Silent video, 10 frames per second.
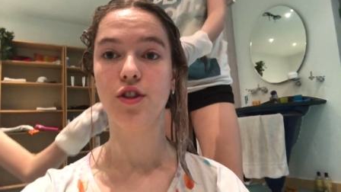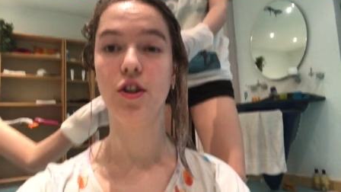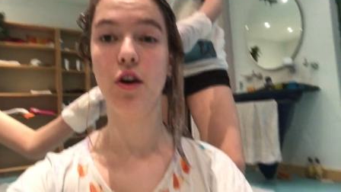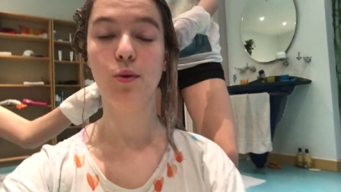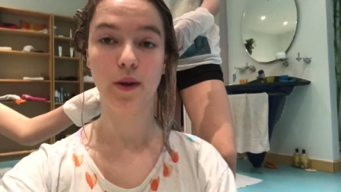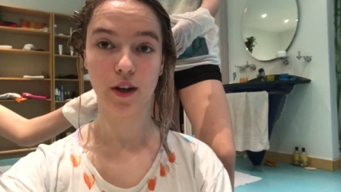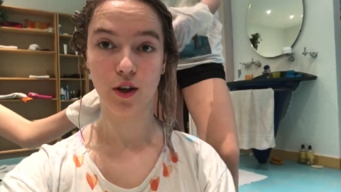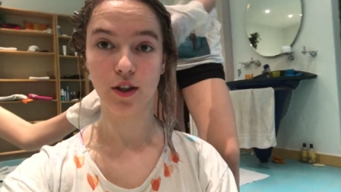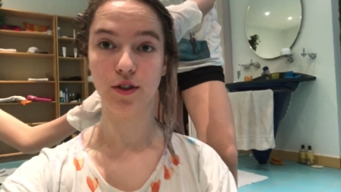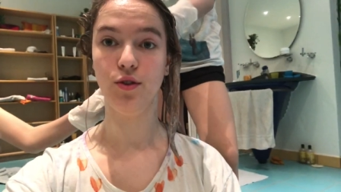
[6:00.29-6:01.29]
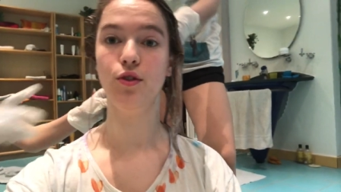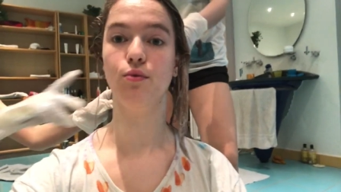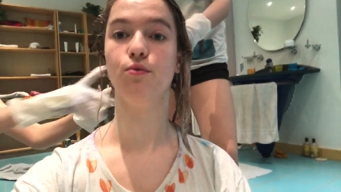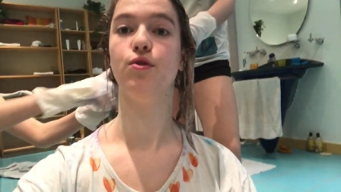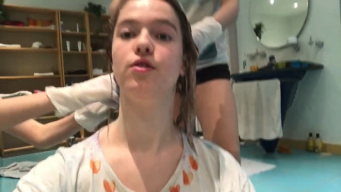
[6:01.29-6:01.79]
So we're going to do the
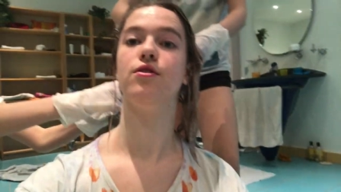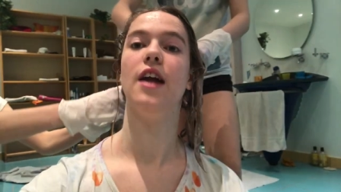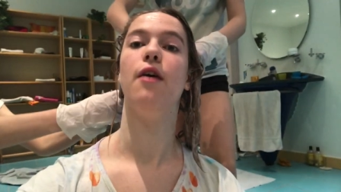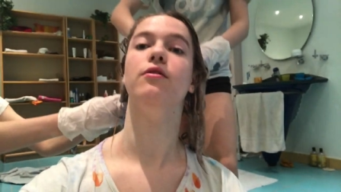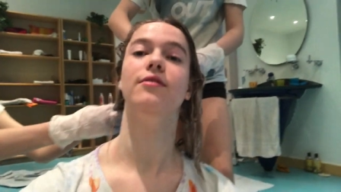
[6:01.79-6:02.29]
roots now.